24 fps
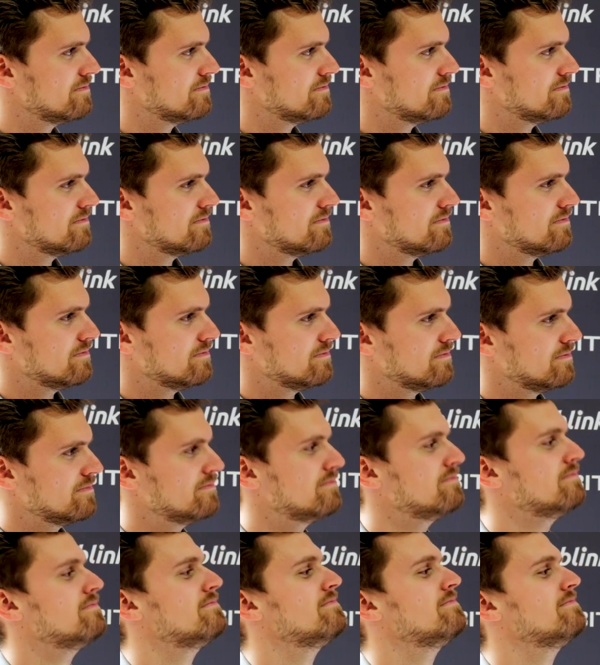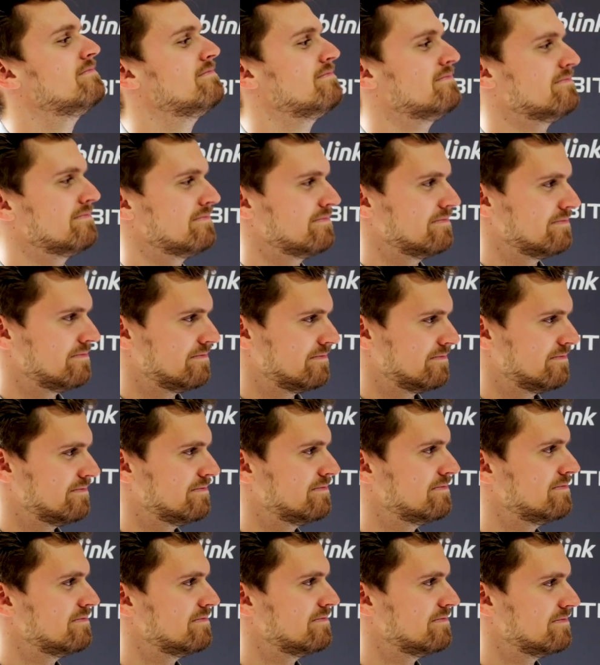
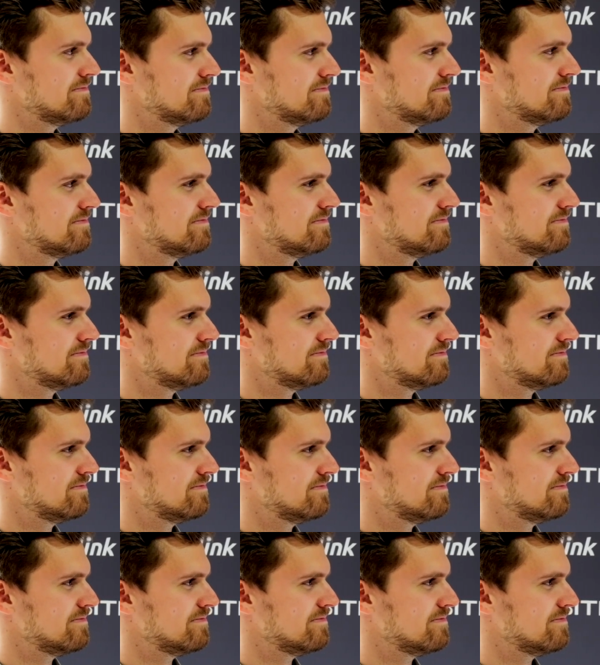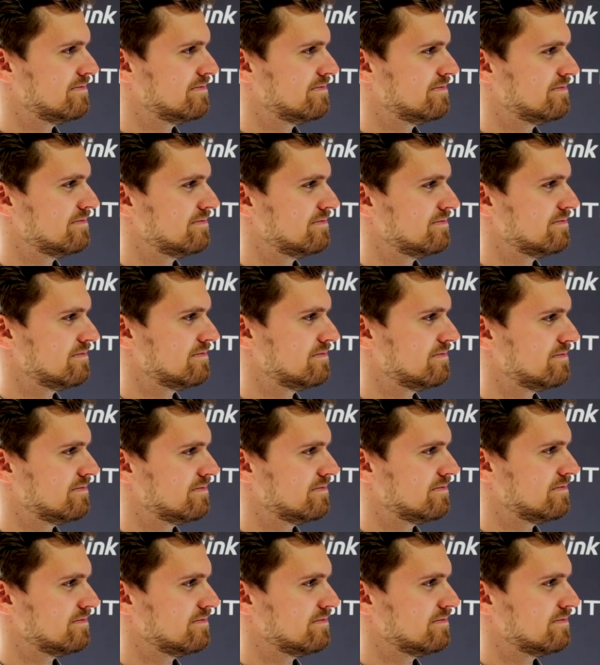
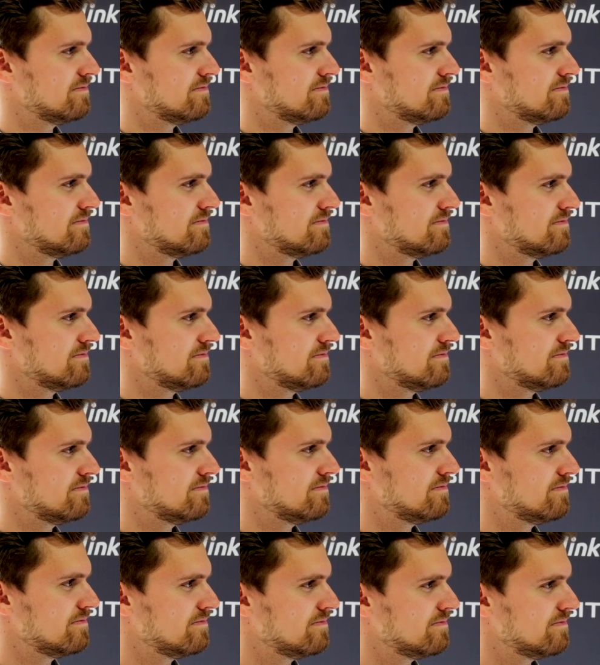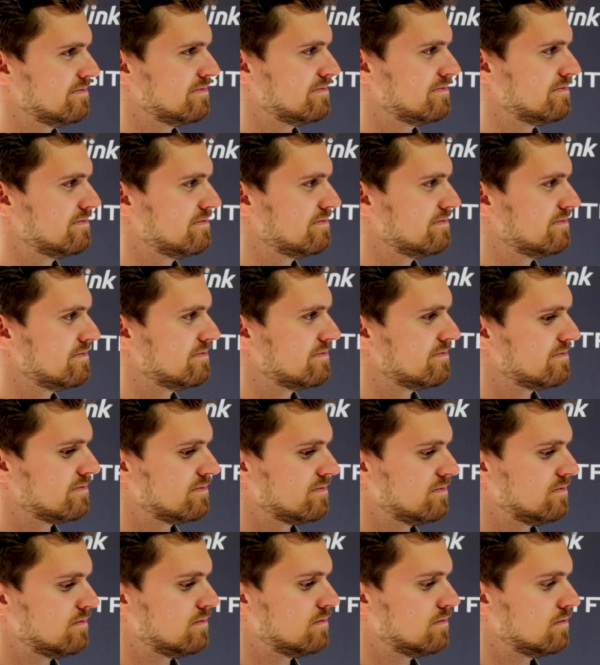
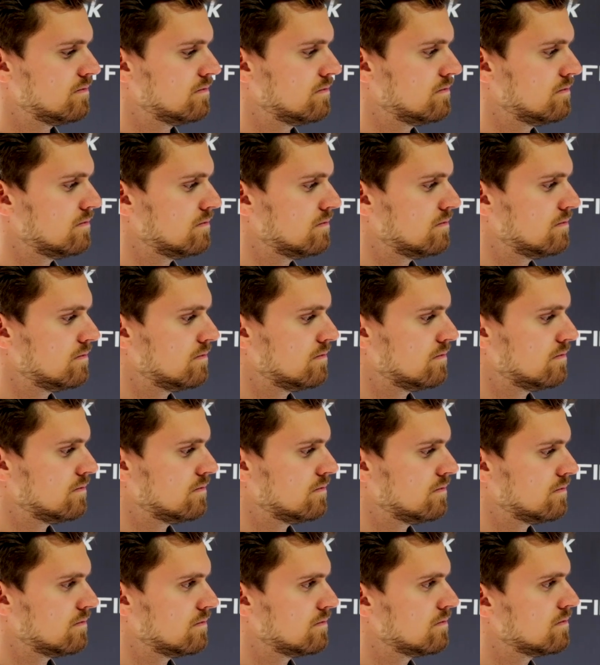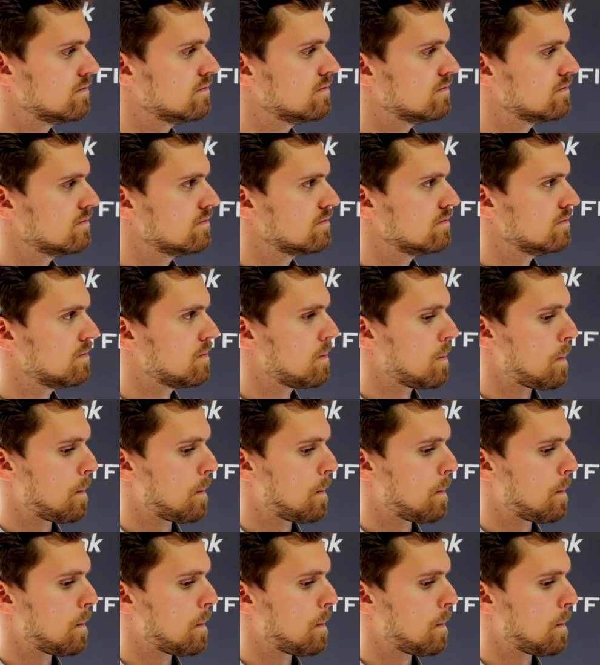This person isn't speaking.